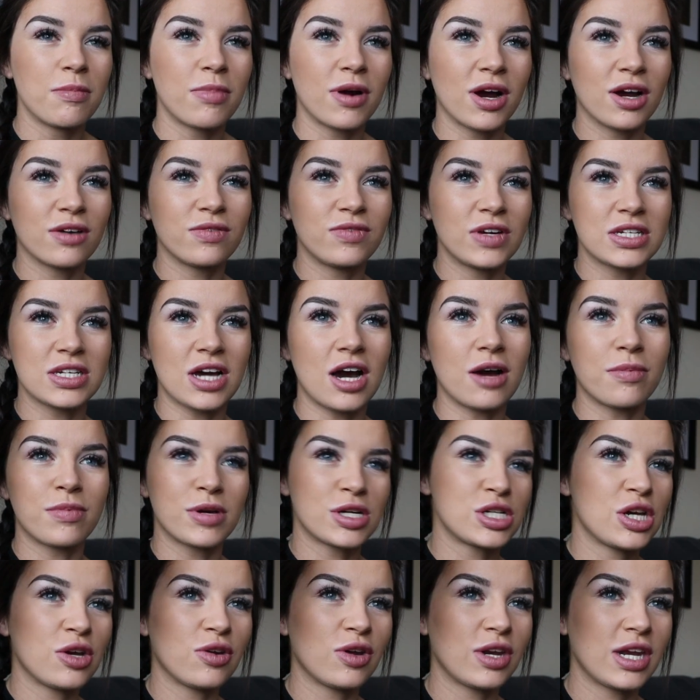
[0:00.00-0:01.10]
perfect
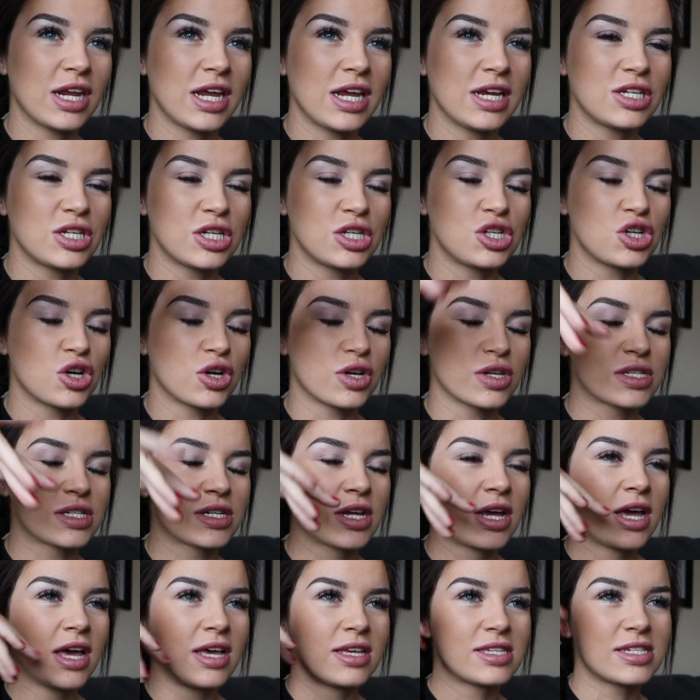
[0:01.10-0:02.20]
opportunity to
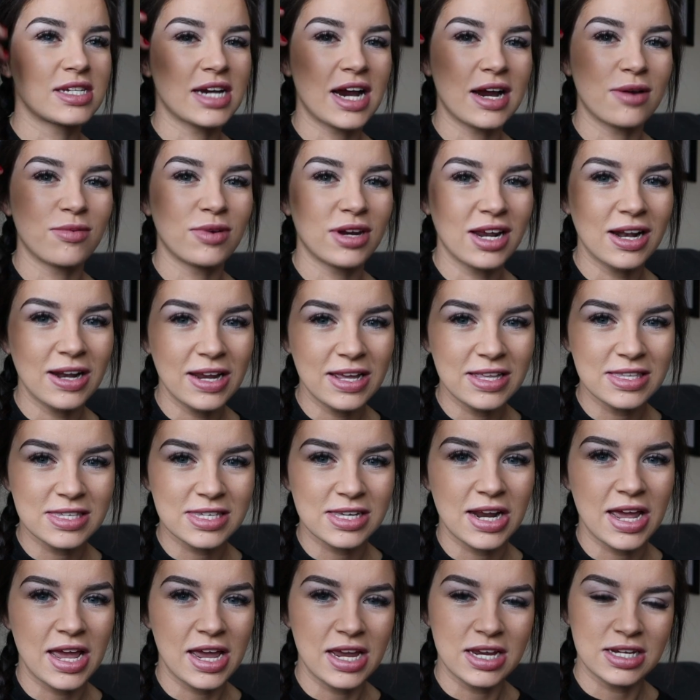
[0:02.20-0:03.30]
just start with a clean
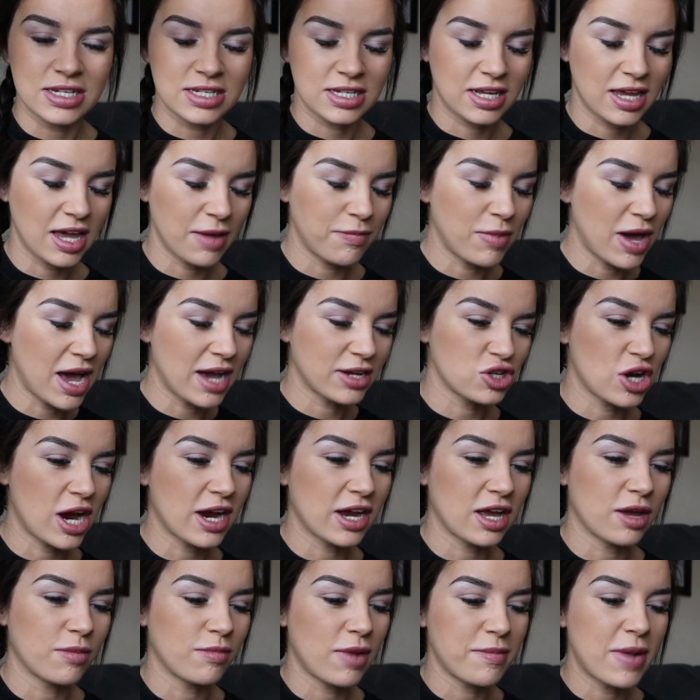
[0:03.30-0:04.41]
slate, get back
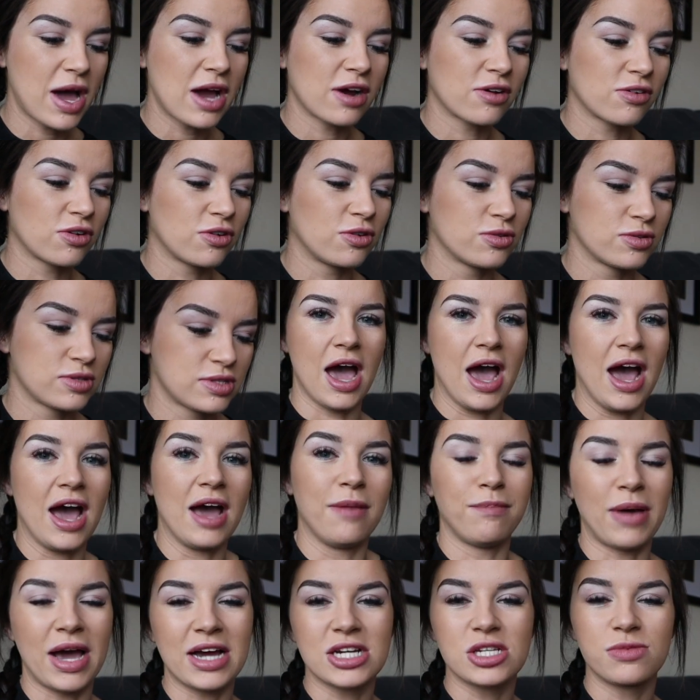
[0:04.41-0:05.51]
tracking my macros
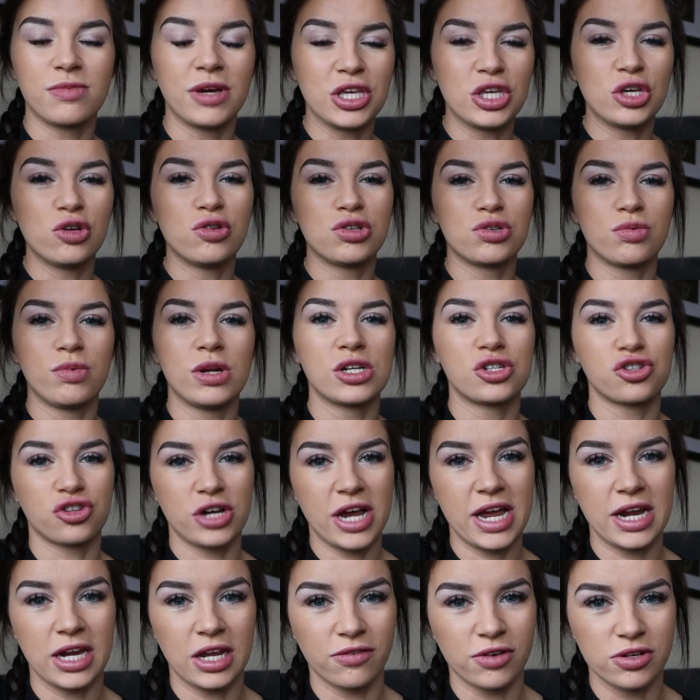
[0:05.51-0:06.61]
and back to my usual
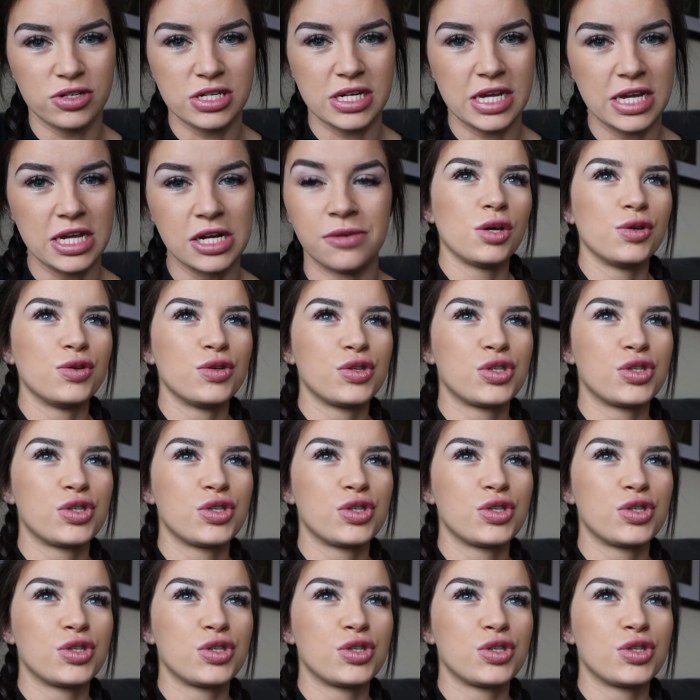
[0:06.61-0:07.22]
training routine.